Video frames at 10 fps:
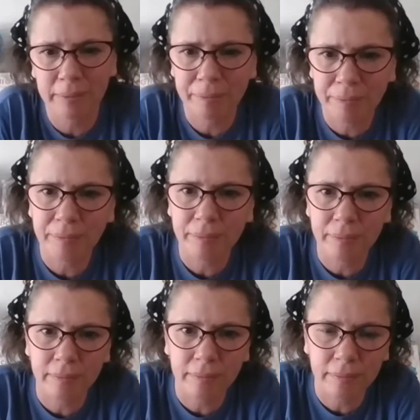And
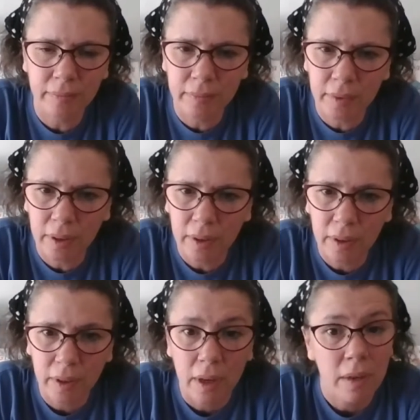C, Sam, what
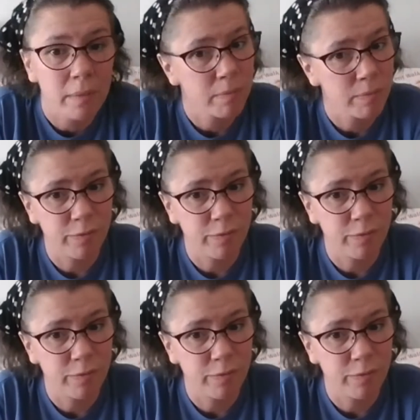is C for?